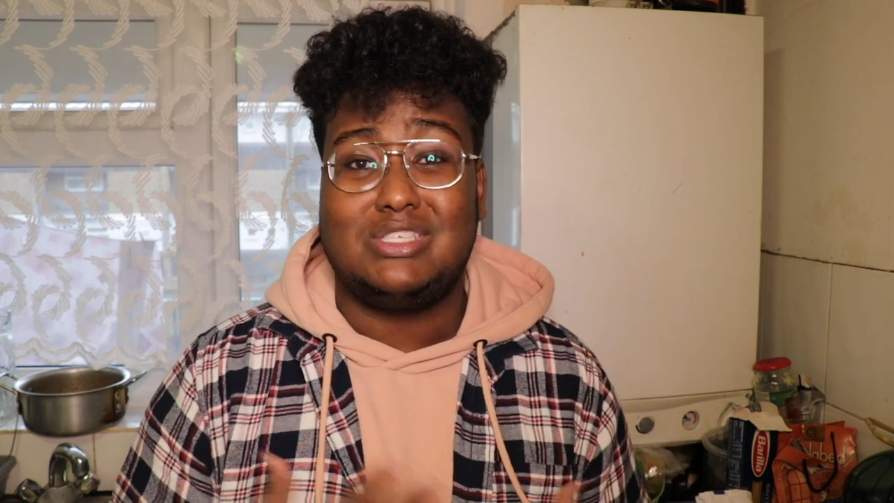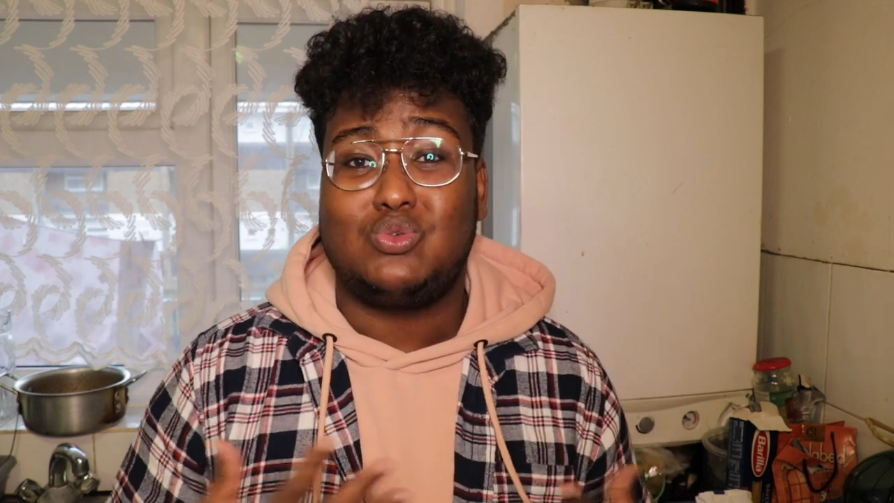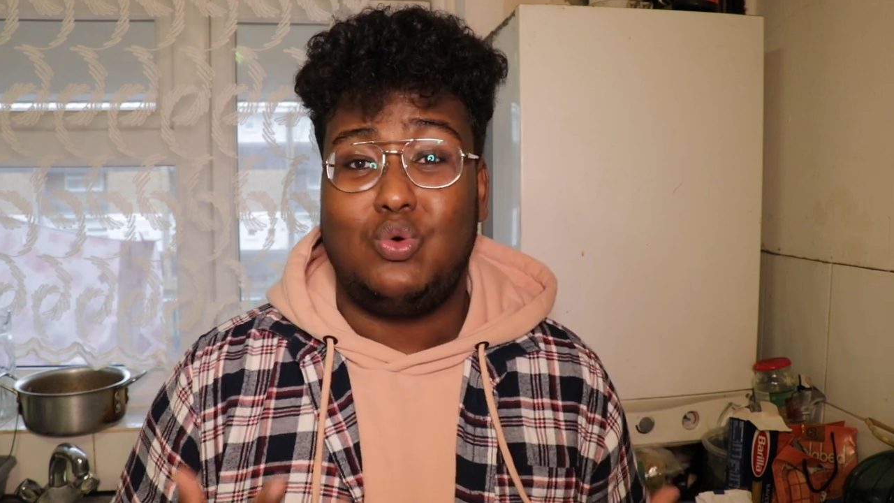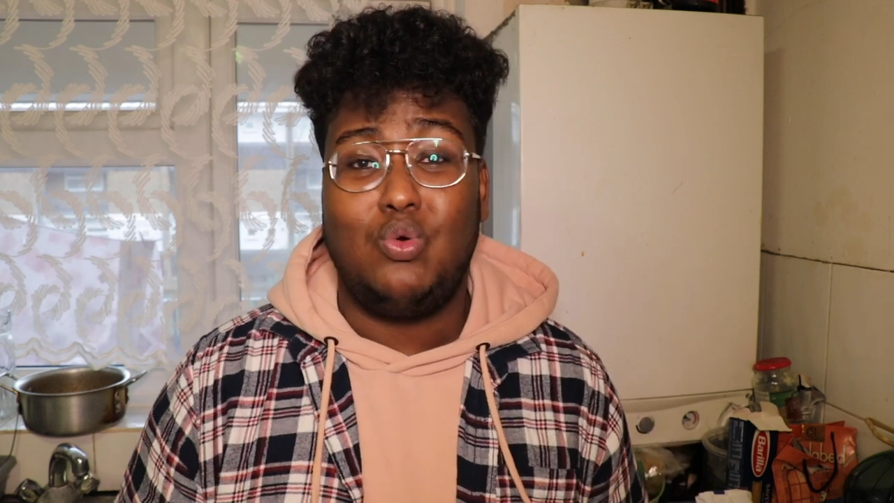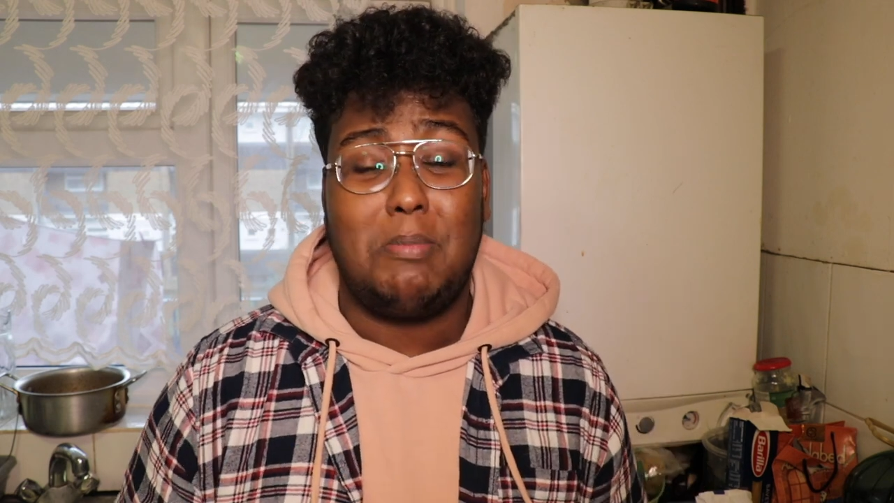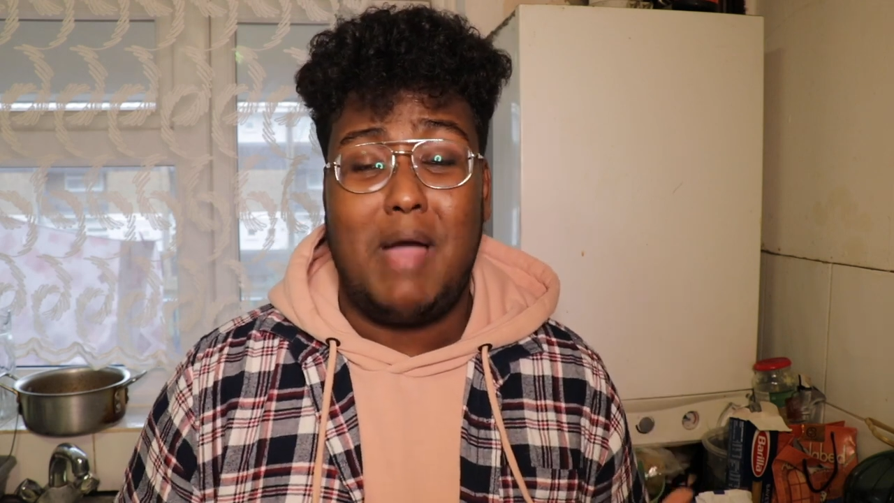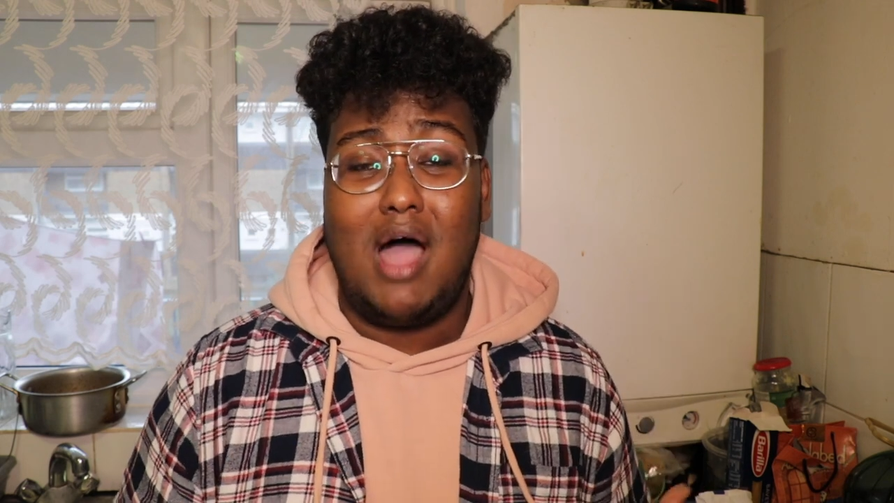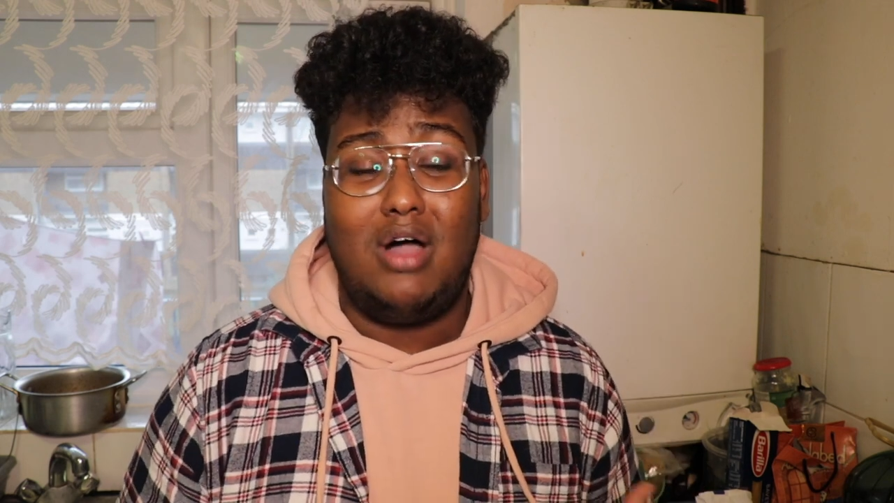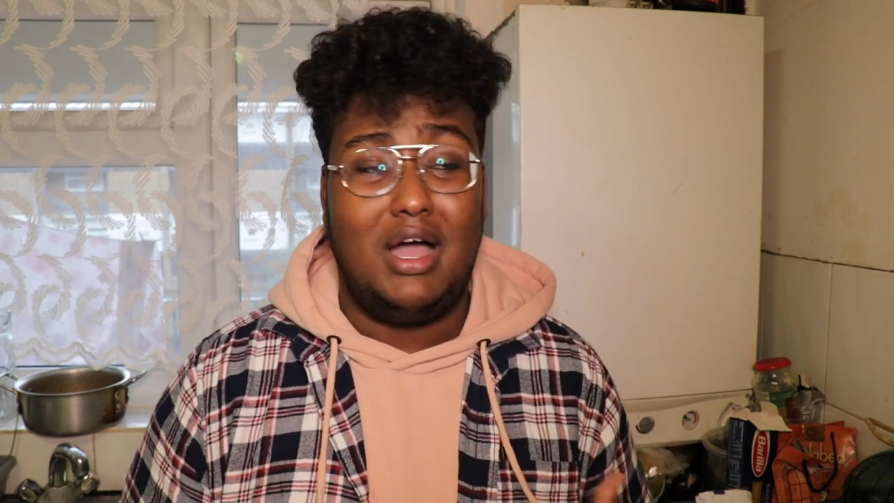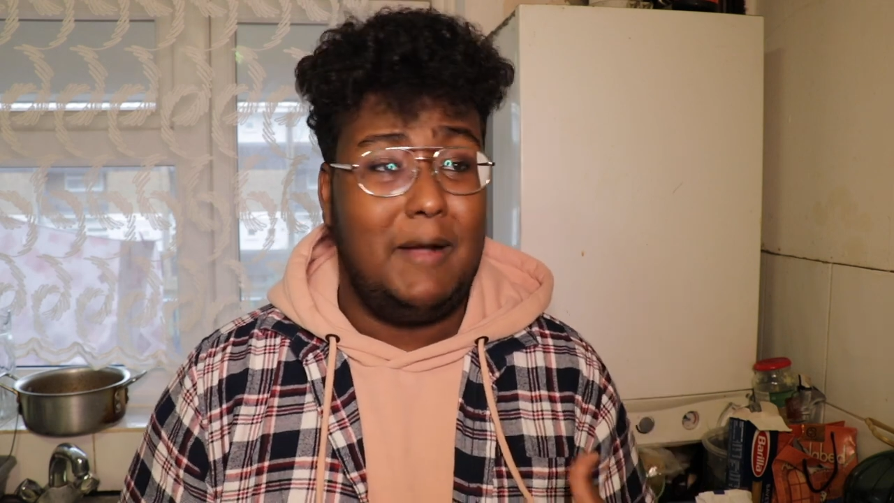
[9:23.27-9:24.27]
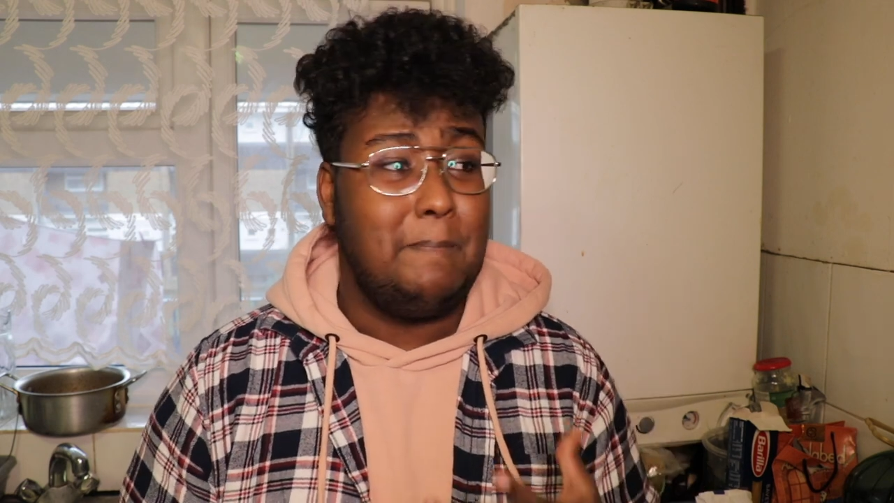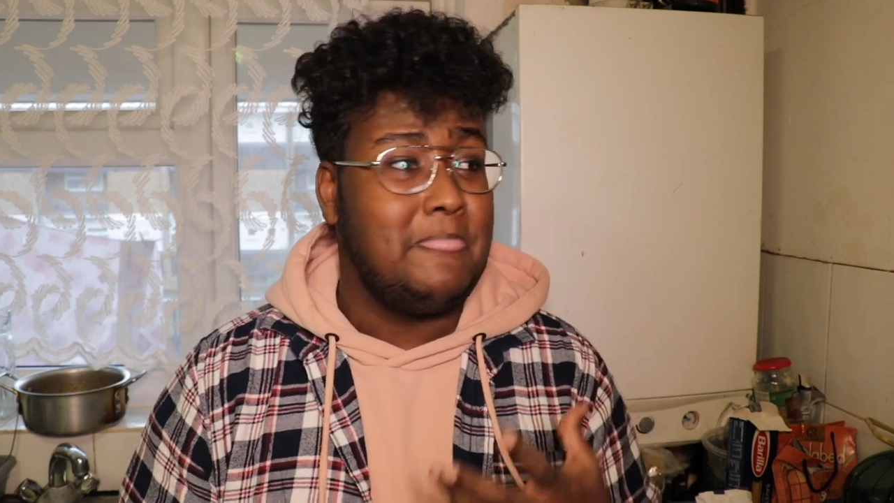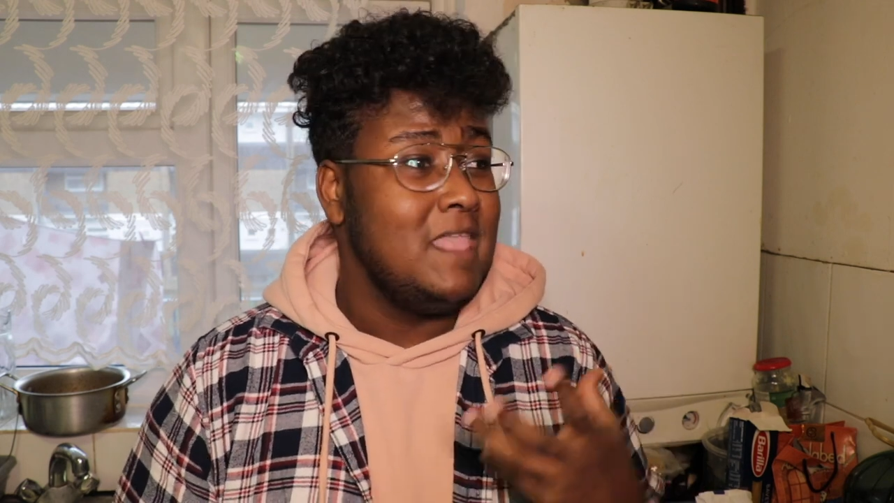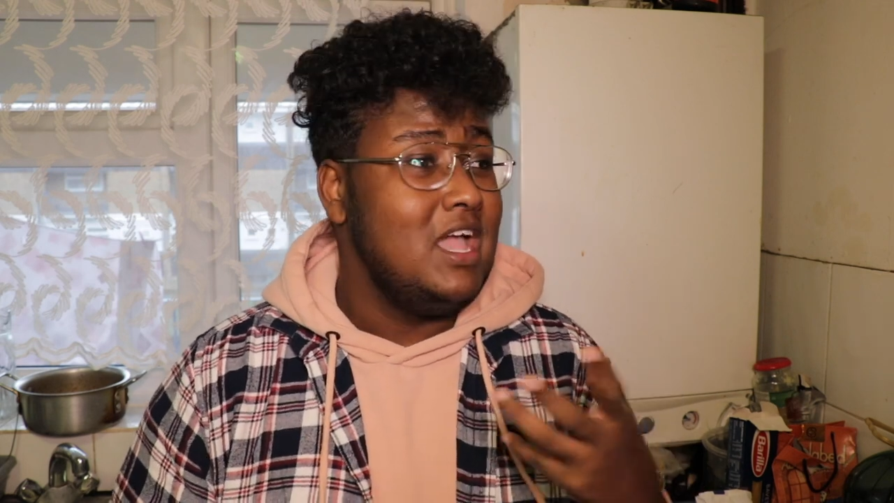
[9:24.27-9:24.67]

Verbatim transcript: It's all about,